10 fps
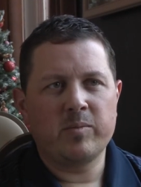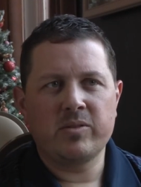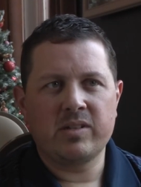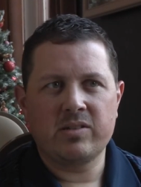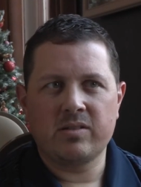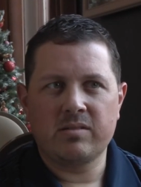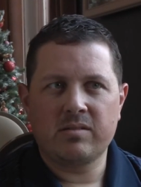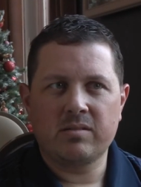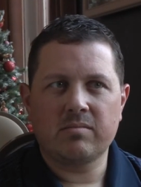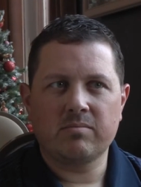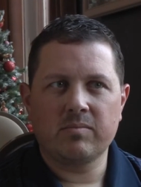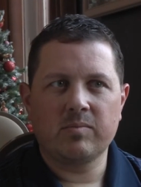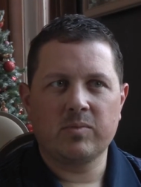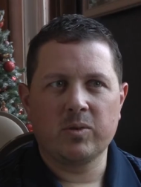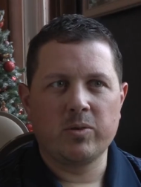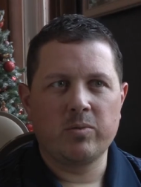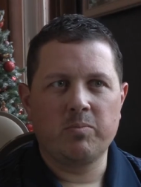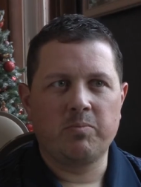musicians through